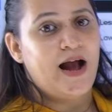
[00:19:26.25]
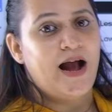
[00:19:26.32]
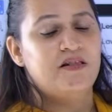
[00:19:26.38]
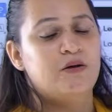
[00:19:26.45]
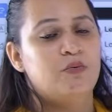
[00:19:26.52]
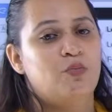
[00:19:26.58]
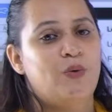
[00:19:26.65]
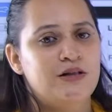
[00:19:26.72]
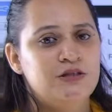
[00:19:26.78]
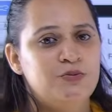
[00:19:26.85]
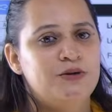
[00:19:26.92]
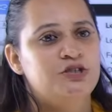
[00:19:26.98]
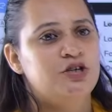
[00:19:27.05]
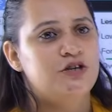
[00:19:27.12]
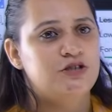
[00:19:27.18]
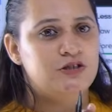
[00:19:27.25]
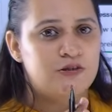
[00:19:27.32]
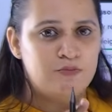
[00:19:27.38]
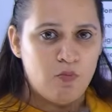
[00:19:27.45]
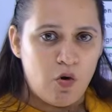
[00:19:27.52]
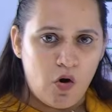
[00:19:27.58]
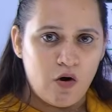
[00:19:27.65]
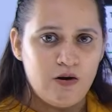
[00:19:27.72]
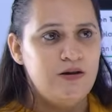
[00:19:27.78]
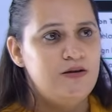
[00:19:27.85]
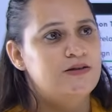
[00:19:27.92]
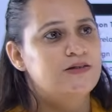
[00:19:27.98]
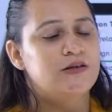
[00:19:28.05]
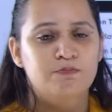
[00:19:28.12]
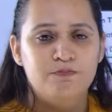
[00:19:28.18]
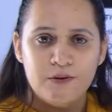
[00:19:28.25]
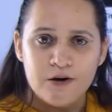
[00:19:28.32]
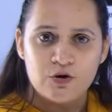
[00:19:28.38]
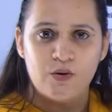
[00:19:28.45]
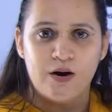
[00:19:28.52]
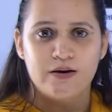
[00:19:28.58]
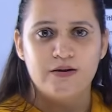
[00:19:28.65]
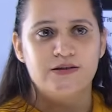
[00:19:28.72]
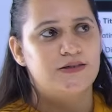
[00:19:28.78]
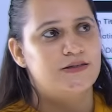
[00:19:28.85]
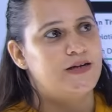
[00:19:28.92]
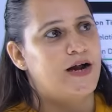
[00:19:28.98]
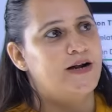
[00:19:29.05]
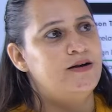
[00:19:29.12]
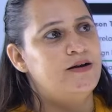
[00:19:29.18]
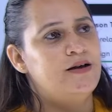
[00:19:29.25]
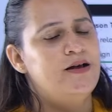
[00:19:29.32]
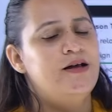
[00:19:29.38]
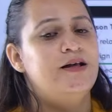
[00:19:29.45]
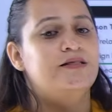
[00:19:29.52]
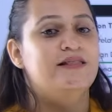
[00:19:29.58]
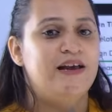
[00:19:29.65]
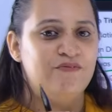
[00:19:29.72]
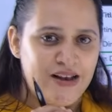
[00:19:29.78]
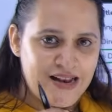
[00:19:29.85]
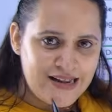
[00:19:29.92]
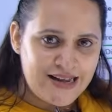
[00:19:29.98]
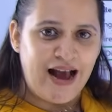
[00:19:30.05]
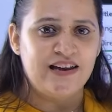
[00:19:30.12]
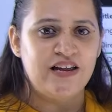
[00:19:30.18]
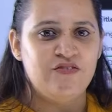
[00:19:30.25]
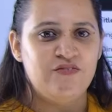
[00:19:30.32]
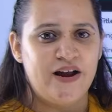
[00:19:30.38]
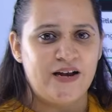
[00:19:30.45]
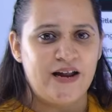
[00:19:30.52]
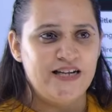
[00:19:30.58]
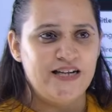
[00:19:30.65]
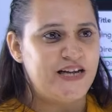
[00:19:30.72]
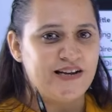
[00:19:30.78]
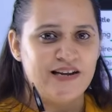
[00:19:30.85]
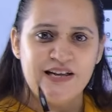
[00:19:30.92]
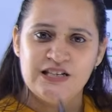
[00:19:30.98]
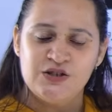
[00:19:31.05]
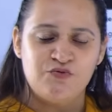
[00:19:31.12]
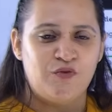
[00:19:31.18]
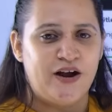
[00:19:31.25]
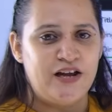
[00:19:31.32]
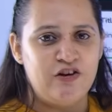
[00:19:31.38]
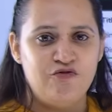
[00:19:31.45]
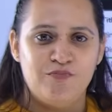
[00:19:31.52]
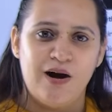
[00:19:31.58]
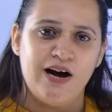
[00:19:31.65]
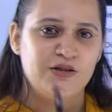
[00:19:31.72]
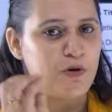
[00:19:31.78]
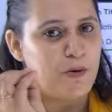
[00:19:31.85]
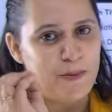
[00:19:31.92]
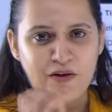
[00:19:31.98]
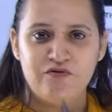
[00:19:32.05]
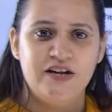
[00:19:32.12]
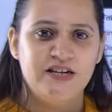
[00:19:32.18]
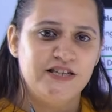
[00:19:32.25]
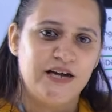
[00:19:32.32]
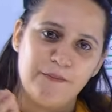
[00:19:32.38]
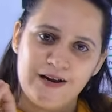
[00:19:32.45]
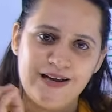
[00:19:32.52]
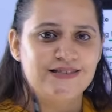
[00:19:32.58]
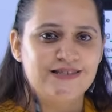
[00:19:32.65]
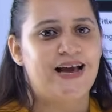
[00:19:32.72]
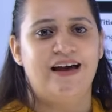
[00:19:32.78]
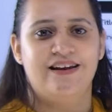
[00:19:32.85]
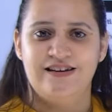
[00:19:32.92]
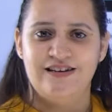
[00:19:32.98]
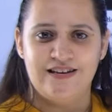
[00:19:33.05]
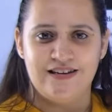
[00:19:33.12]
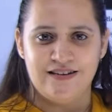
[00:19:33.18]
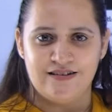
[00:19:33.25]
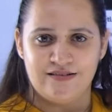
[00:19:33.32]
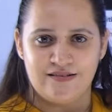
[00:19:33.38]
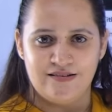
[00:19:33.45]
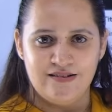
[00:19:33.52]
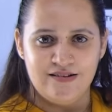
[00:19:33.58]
And the ones which are small, simple to understand, they will carry weightage. At least 5 marks from every chapter is guaranteed.